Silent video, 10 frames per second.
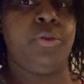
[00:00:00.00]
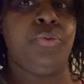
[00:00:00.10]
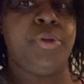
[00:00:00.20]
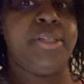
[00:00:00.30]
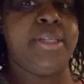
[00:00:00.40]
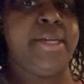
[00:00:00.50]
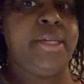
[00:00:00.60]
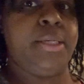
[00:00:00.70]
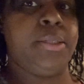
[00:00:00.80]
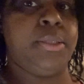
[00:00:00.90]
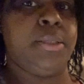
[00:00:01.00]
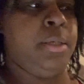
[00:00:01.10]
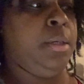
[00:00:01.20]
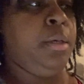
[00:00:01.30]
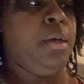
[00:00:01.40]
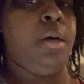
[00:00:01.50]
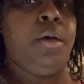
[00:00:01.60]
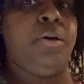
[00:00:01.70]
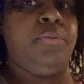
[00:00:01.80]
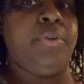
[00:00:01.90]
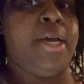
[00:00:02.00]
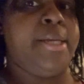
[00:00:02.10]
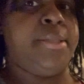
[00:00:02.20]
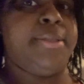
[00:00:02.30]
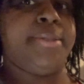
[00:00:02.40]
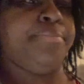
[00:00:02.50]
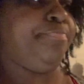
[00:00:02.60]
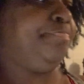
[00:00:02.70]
3 settings of lights.